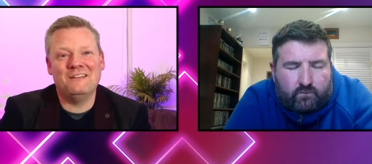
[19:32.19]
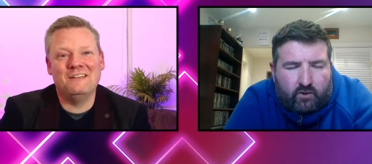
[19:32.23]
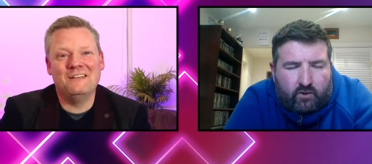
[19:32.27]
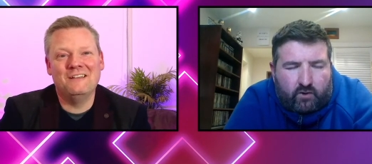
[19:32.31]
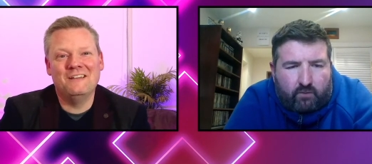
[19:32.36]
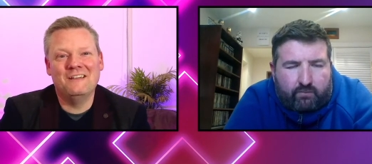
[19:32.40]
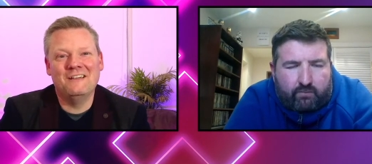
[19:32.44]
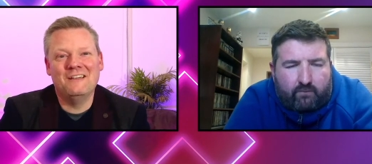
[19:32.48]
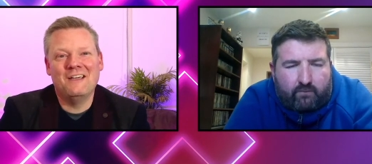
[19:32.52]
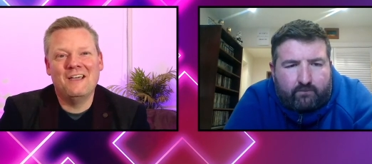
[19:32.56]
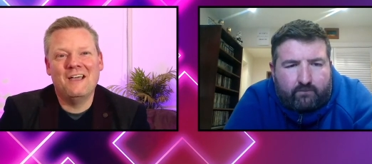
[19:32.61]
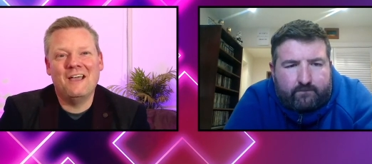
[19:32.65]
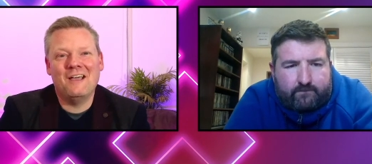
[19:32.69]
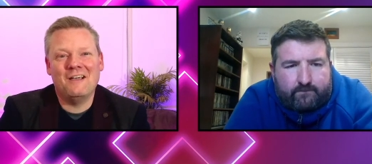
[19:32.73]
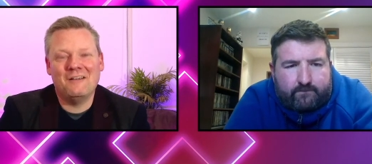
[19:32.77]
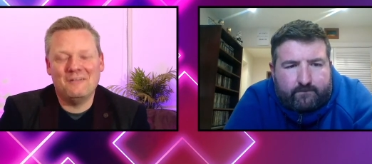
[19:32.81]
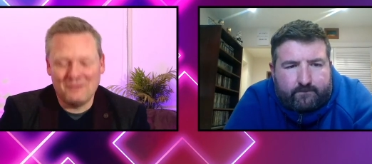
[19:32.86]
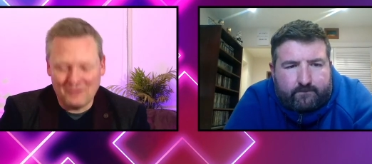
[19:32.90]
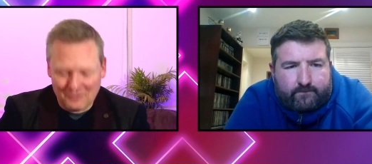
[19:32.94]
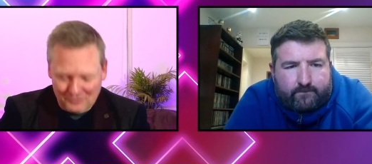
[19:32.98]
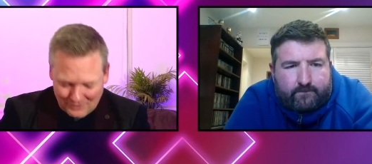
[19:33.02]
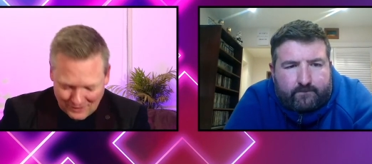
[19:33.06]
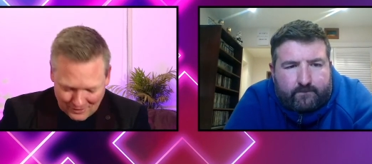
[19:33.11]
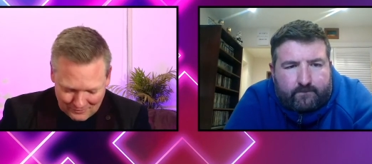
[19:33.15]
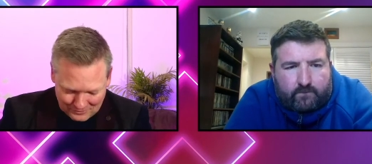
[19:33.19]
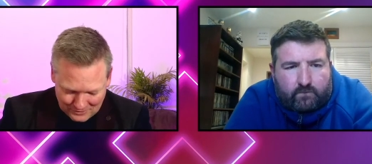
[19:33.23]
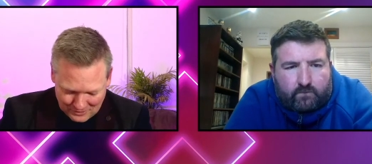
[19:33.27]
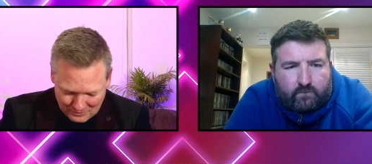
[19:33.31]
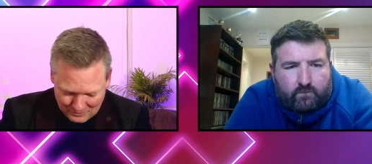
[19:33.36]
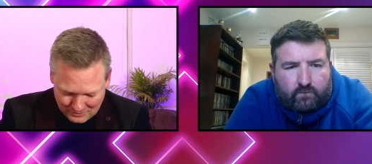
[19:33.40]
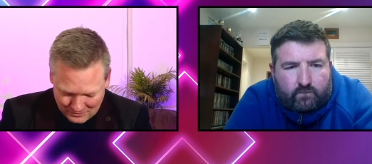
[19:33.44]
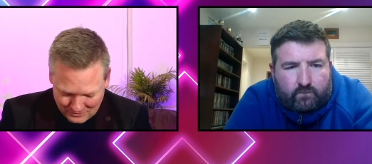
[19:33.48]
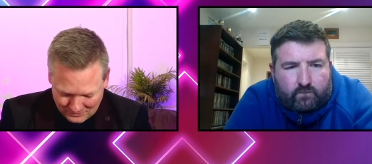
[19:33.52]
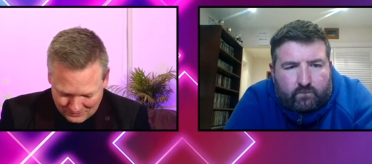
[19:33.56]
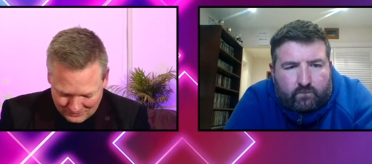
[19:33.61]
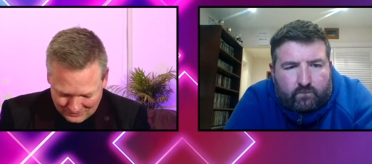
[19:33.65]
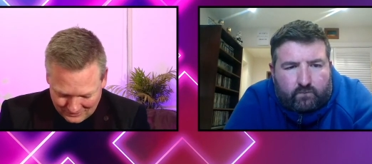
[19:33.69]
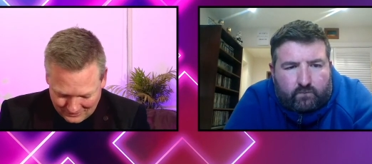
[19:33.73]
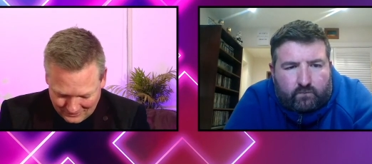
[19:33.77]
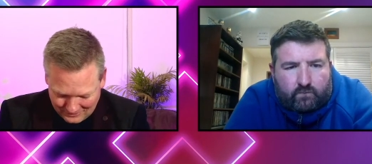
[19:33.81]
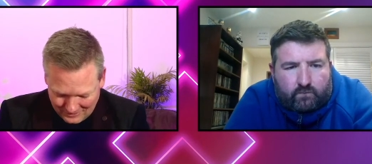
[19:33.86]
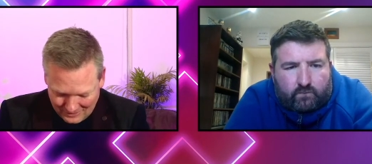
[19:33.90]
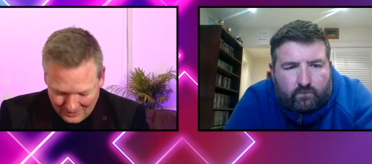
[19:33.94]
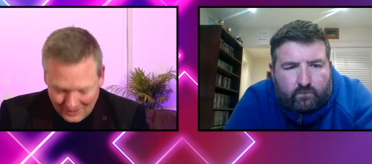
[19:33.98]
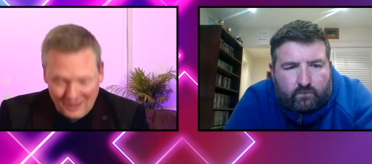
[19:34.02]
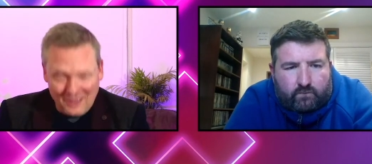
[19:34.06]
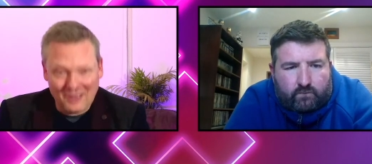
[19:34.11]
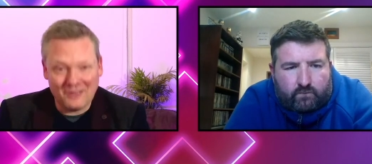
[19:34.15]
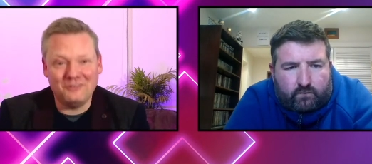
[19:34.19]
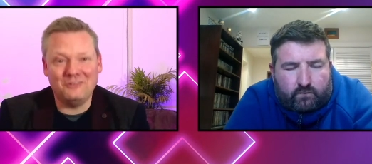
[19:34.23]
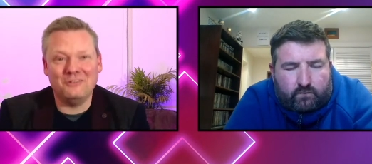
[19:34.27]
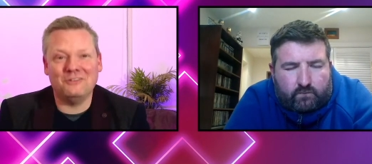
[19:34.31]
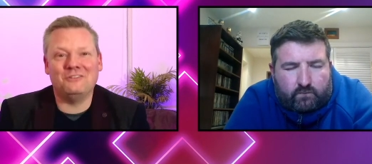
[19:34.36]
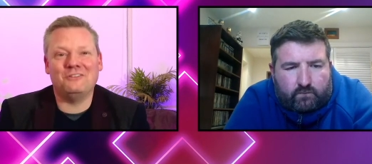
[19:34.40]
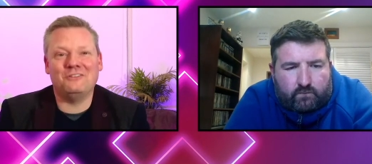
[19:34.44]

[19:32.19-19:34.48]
Speaker 1: No Loves loved having you with us and, and just